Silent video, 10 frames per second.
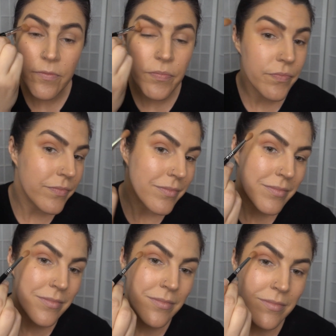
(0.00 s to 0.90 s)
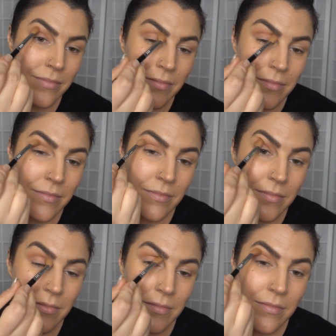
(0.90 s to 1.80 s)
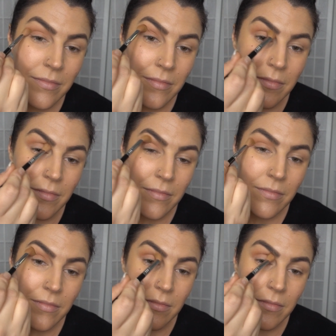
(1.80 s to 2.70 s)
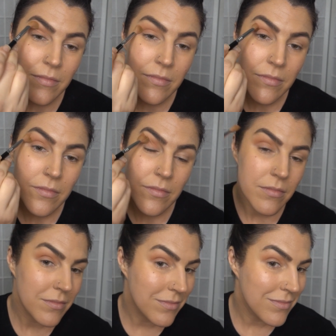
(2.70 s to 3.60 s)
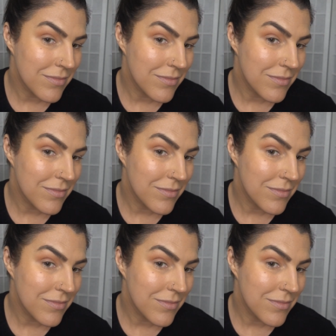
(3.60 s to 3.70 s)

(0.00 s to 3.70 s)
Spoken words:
Nothing is said.